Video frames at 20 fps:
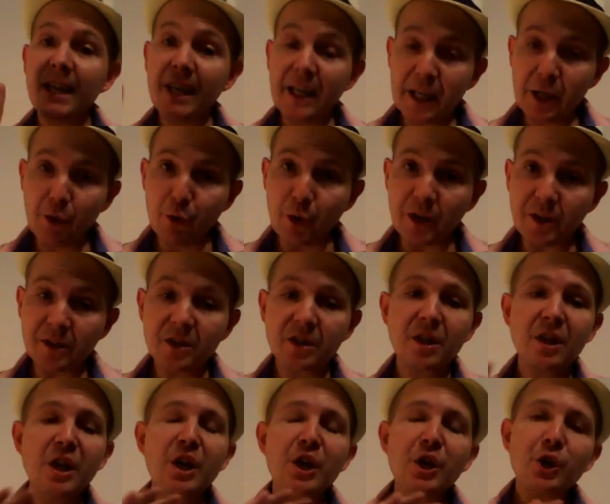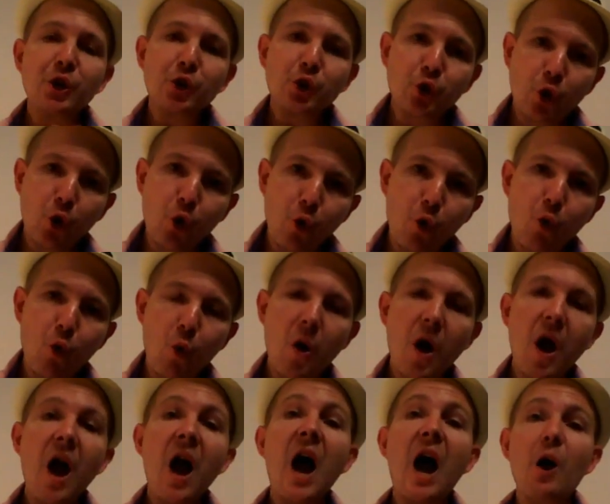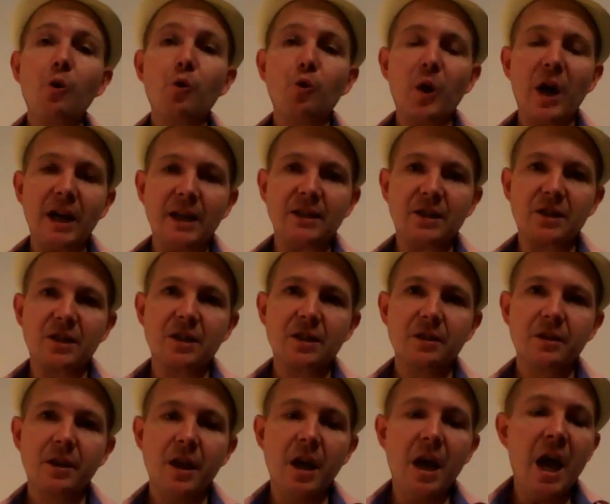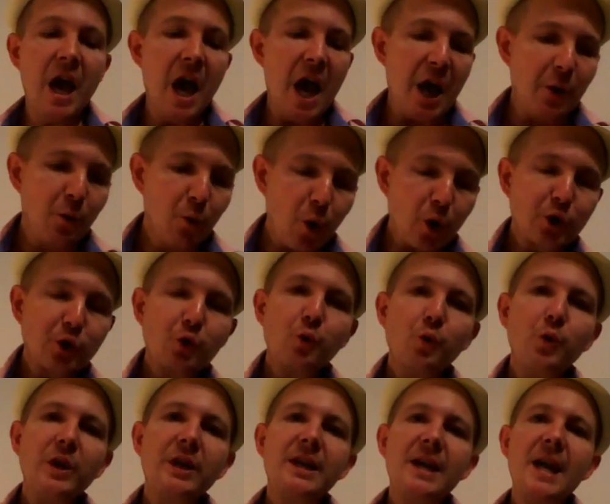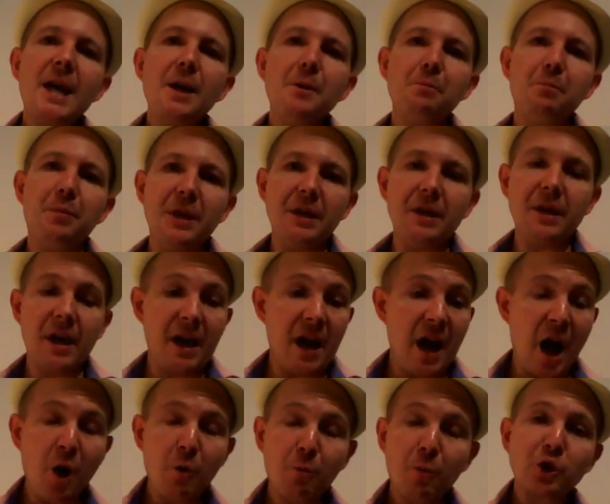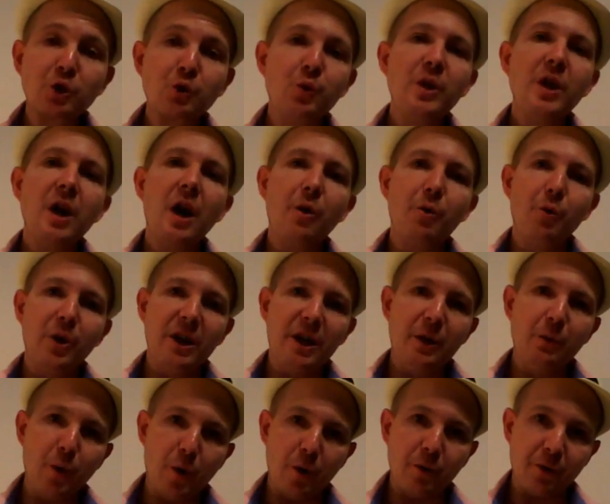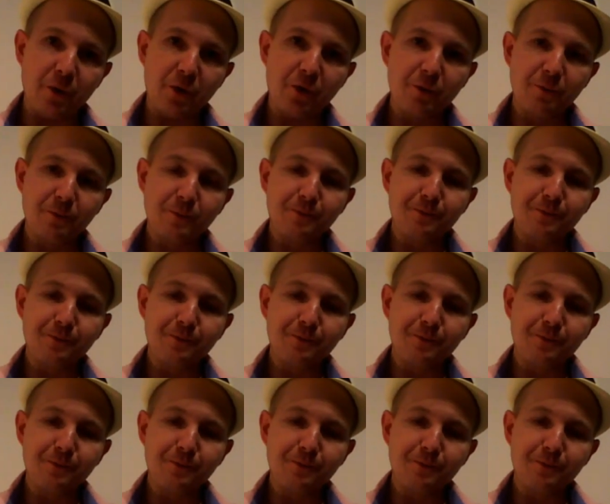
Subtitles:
ignorant to our rights and what we can be and how much we are really worth.